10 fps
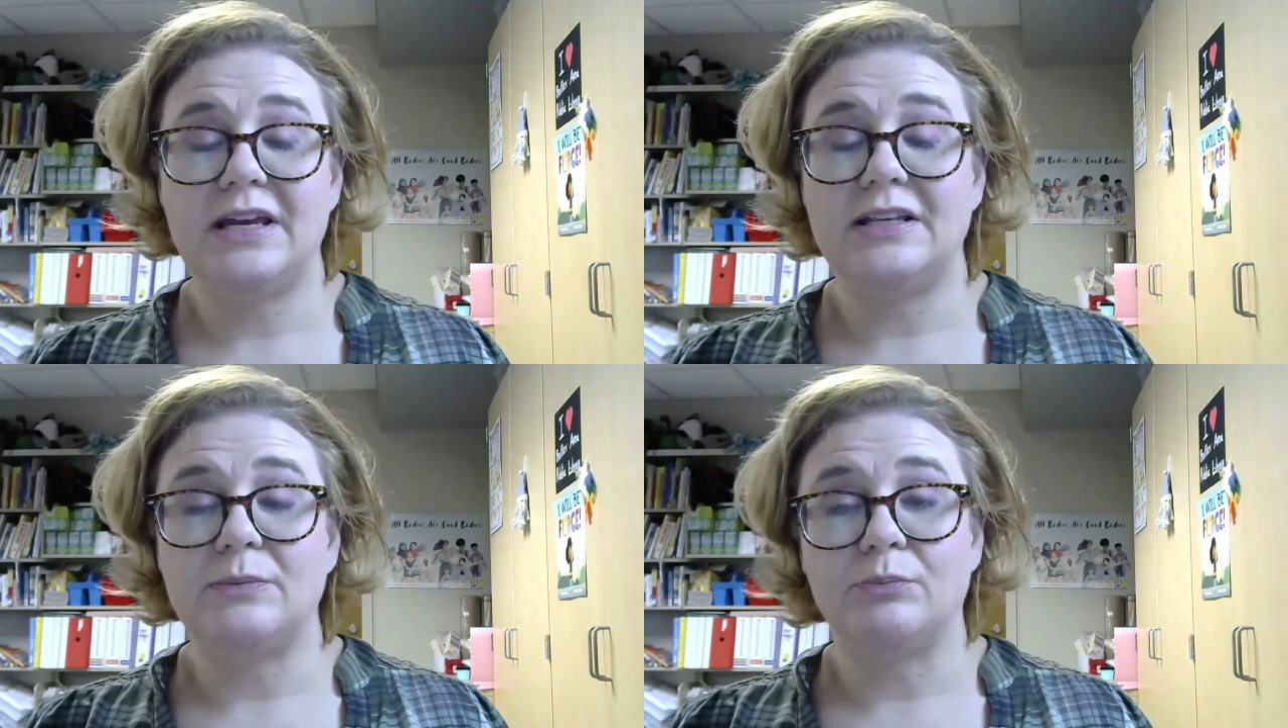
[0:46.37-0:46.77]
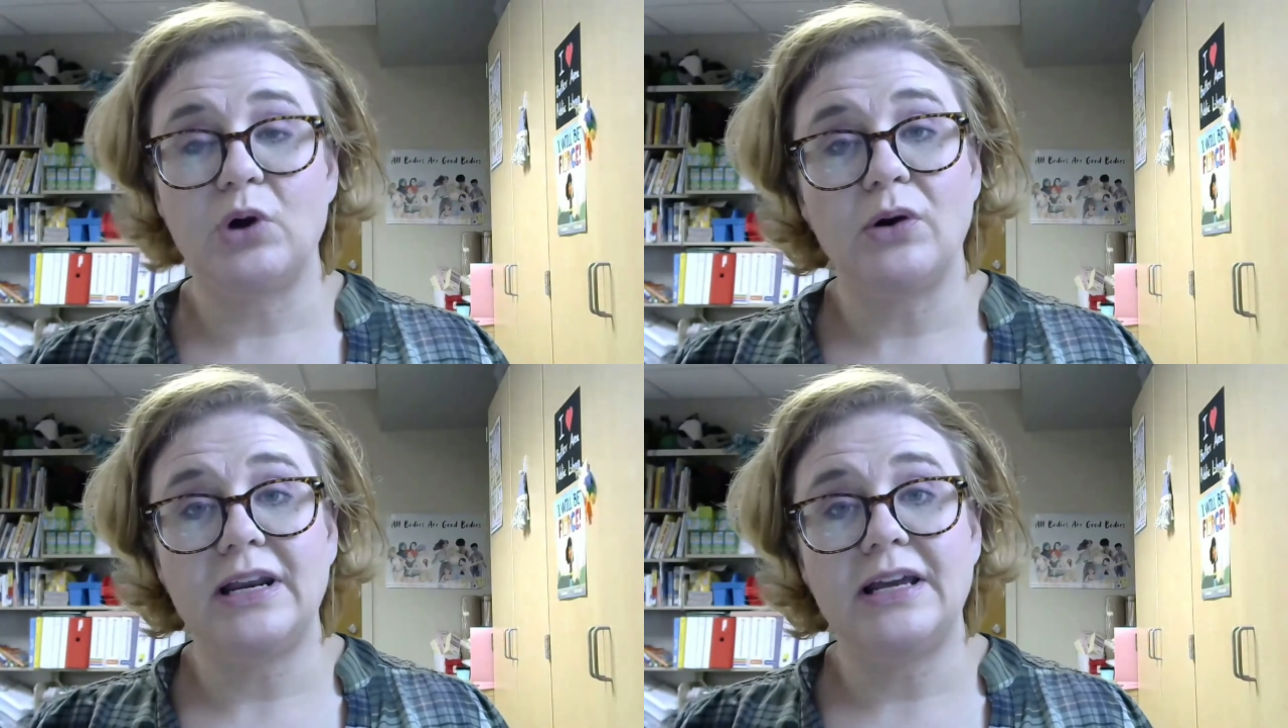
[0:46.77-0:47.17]
is
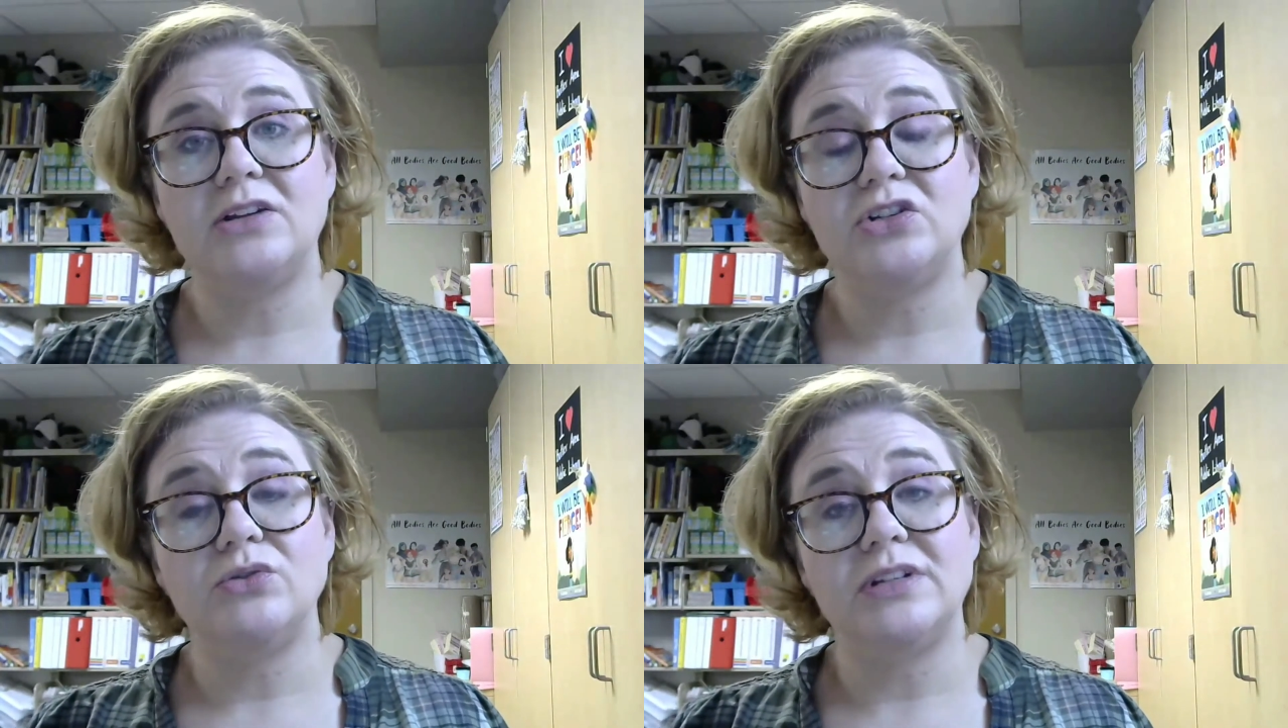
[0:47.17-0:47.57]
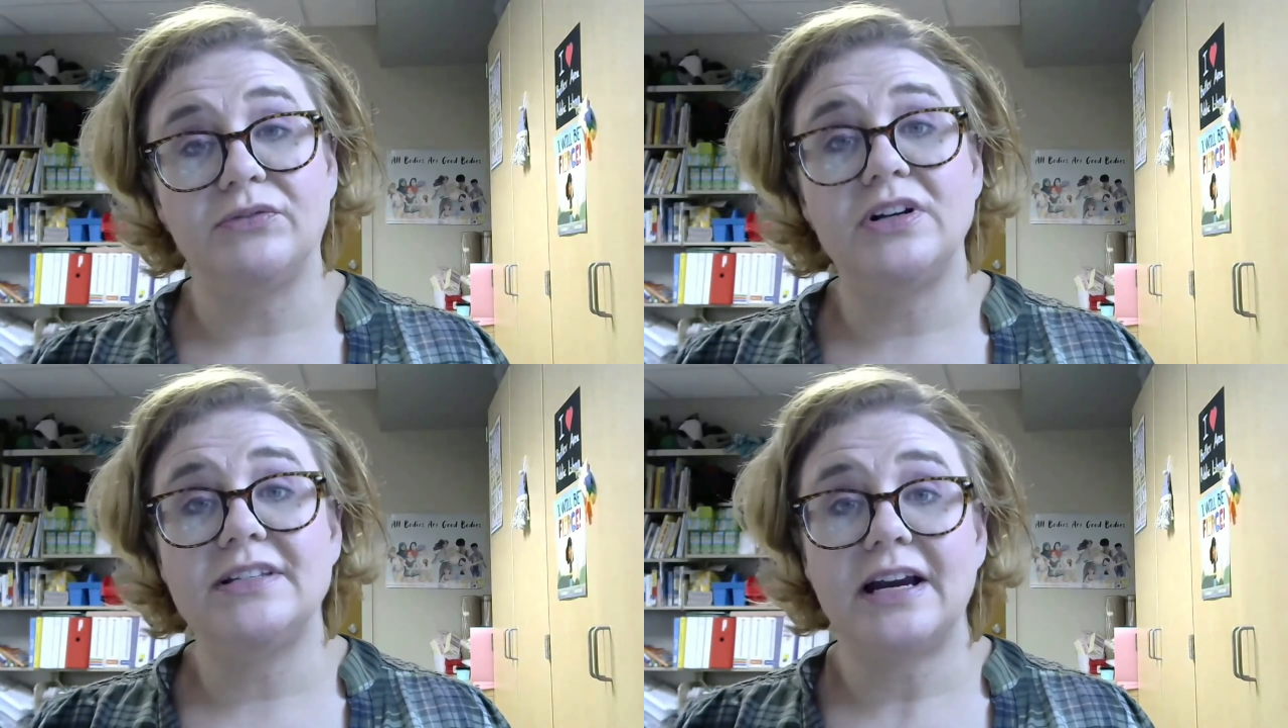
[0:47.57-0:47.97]
broken into
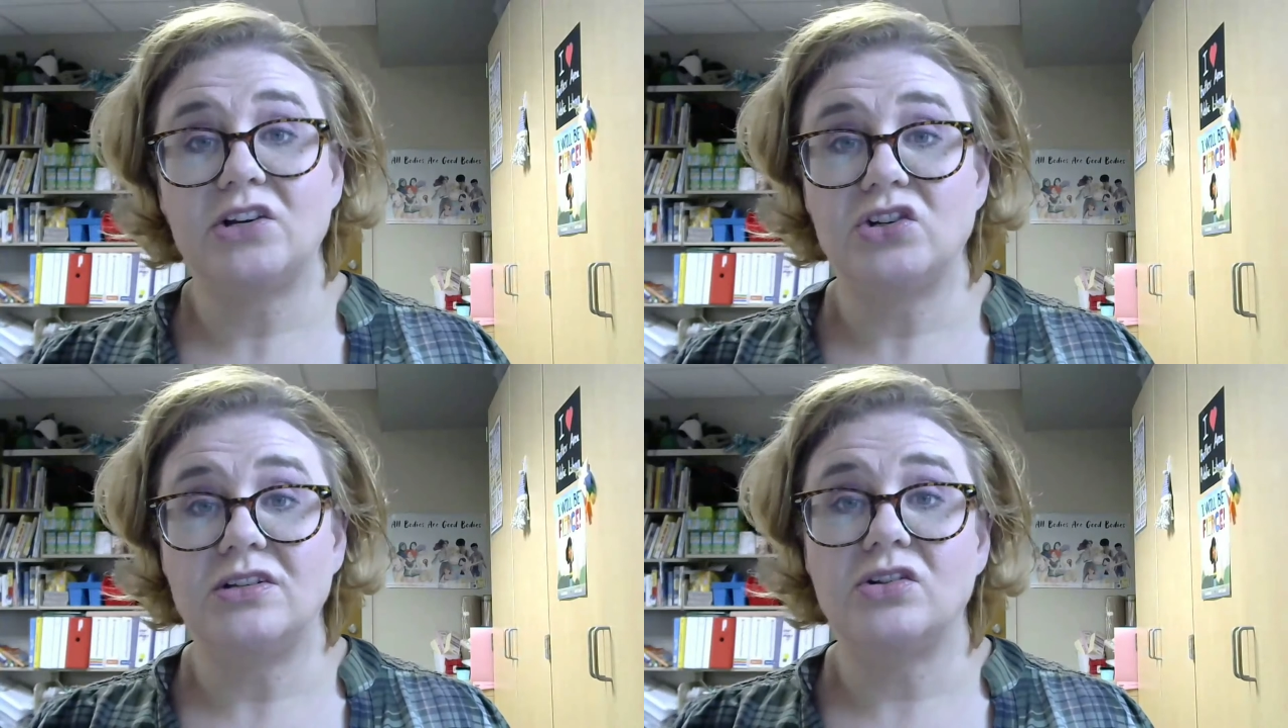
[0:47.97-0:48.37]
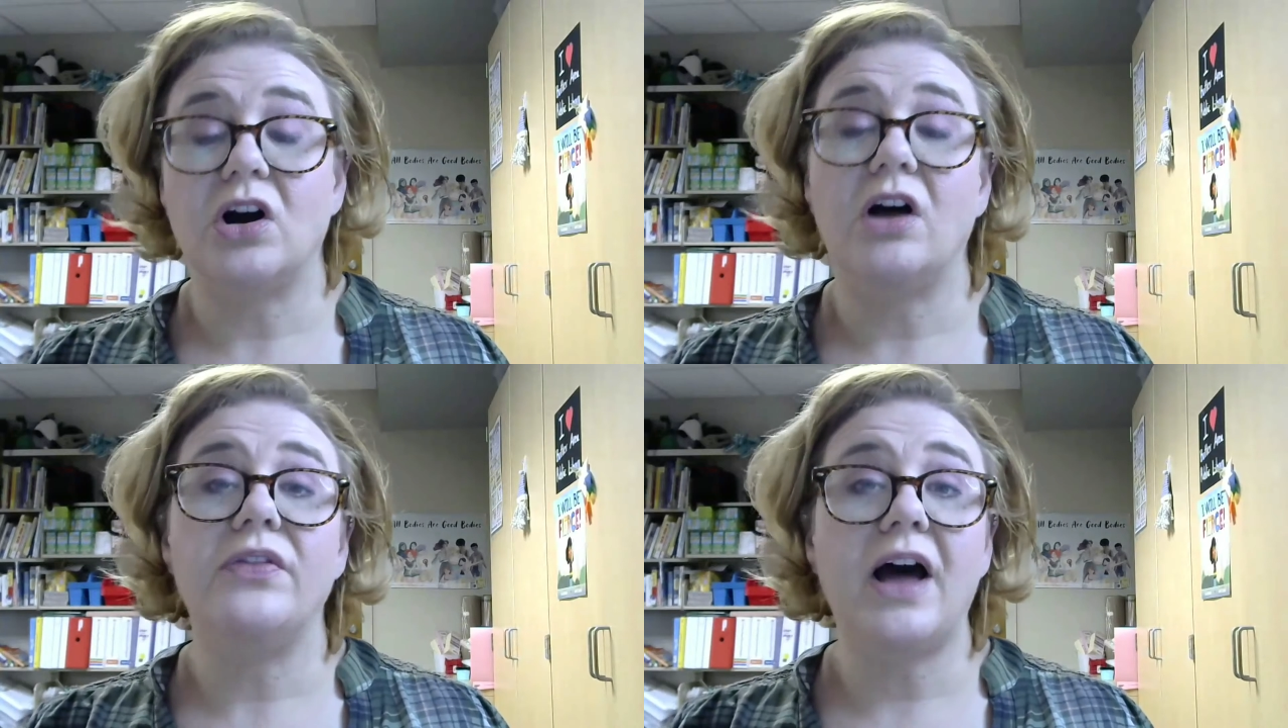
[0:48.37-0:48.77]
different sections
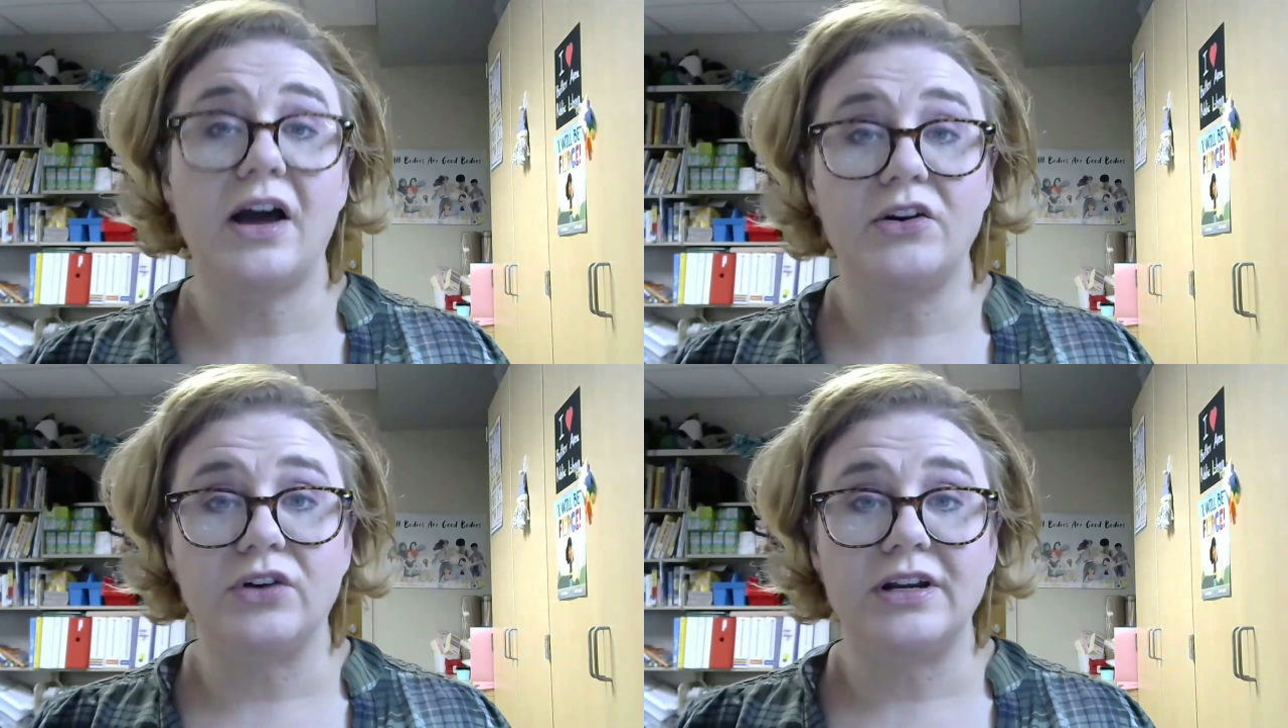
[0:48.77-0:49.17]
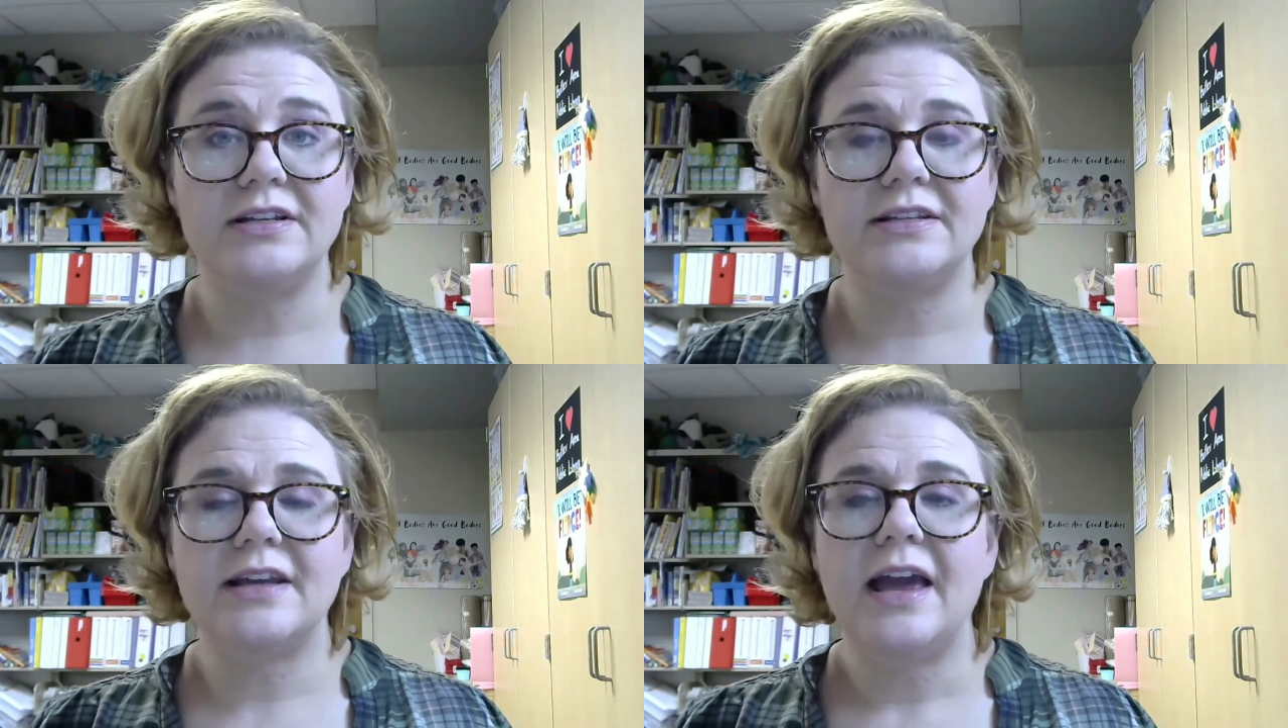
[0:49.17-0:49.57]
called the
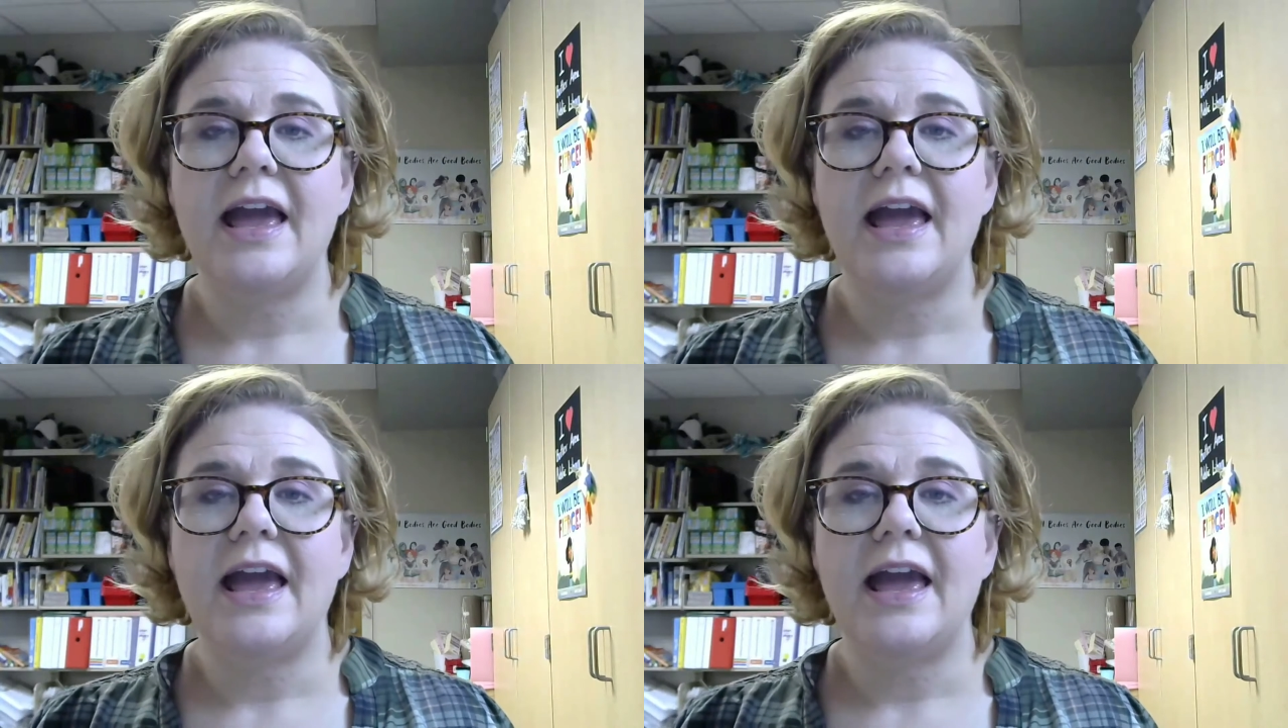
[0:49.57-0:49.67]
hundreds.